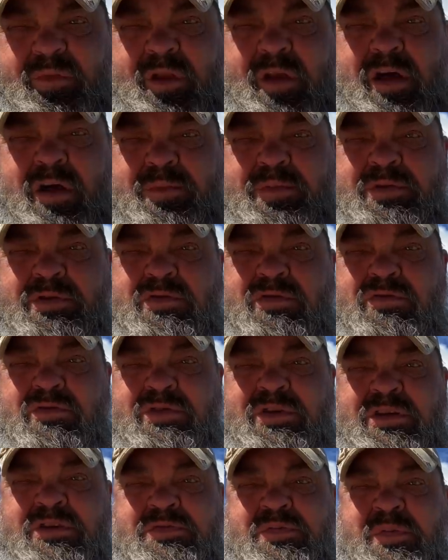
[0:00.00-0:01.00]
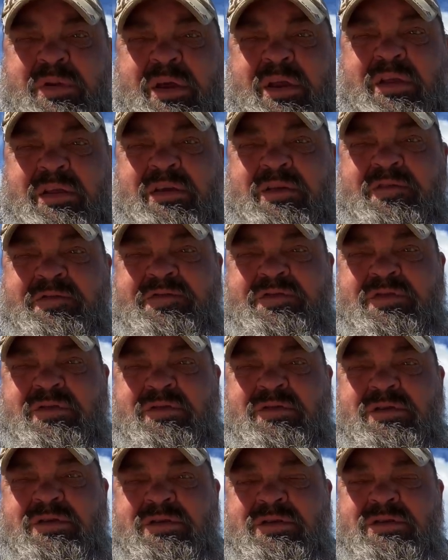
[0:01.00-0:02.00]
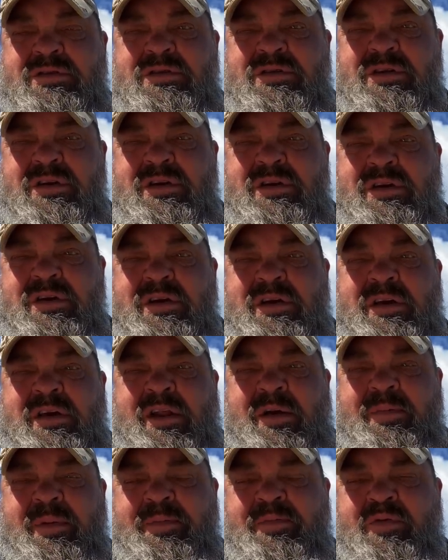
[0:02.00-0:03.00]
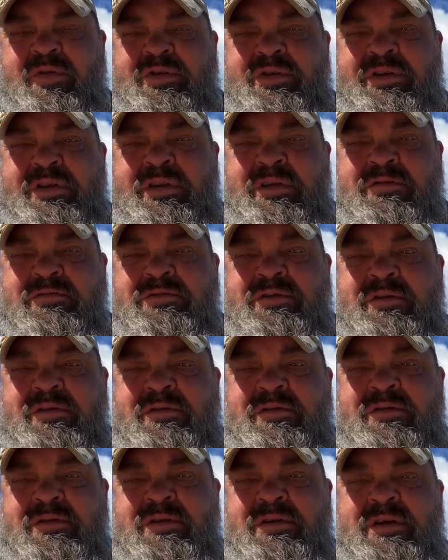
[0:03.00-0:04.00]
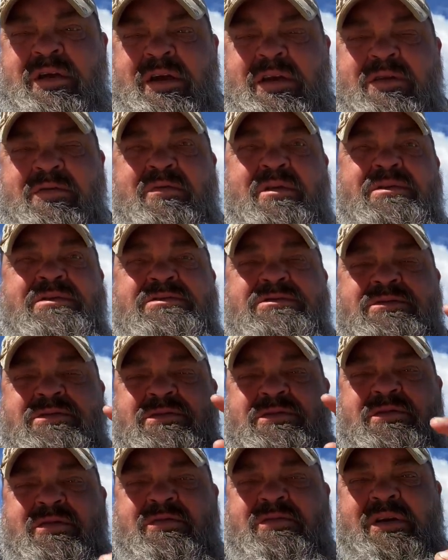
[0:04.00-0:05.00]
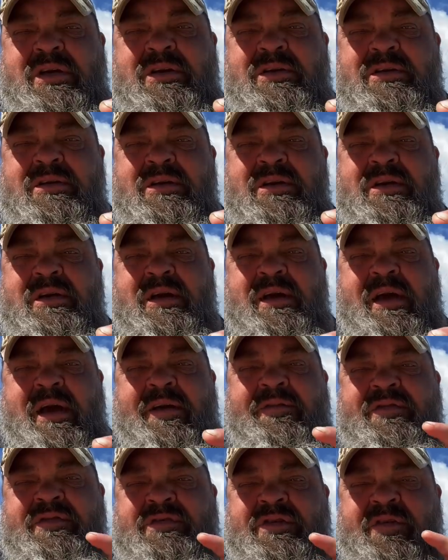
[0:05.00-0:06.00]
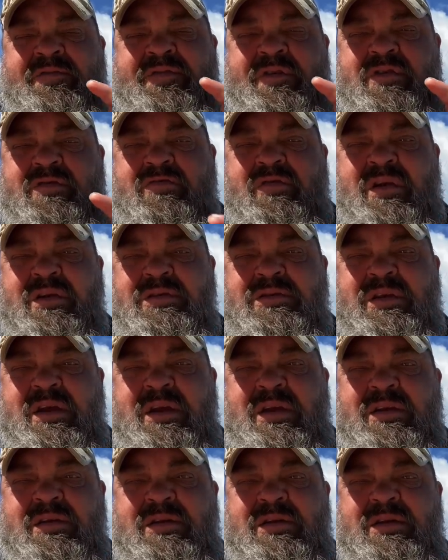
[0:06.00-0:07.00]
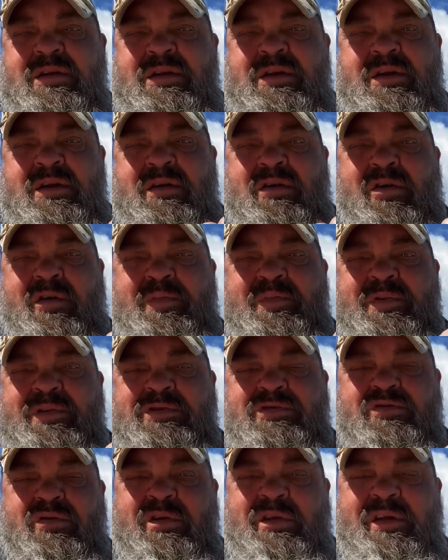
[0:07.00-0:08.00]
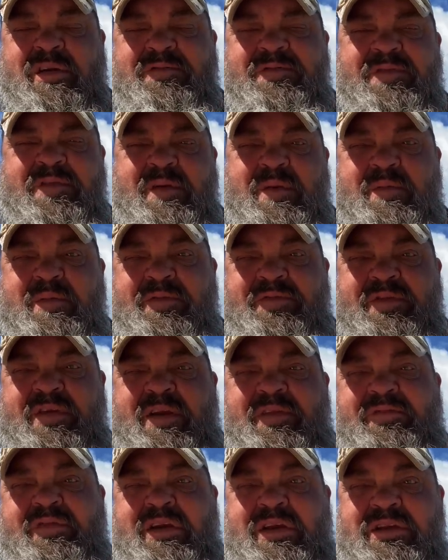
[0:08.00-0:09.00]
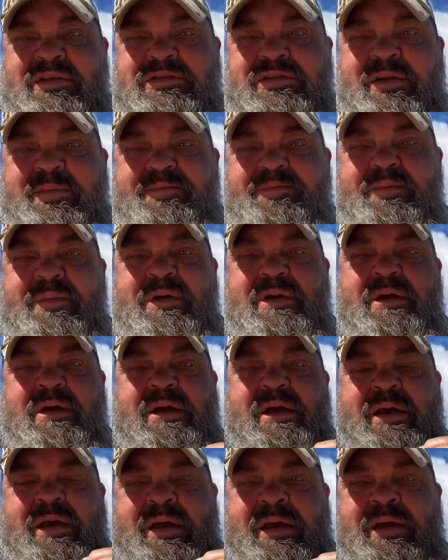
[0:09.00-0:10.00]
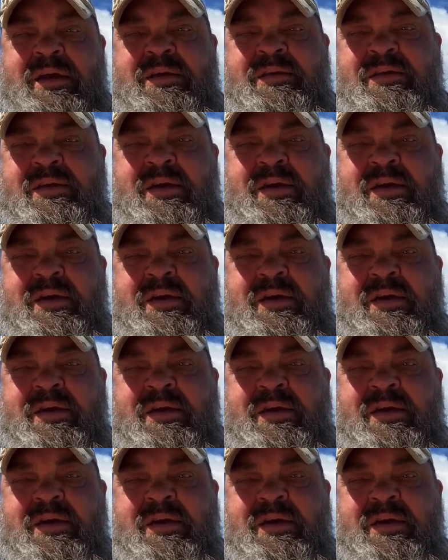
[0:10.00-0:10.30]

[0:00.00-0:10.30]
I'll be doing this when I leave, so, and I'll be putting it out there. Anyways, okay, have yourself a great day. Hope you enjoy that film if it ever gets up, and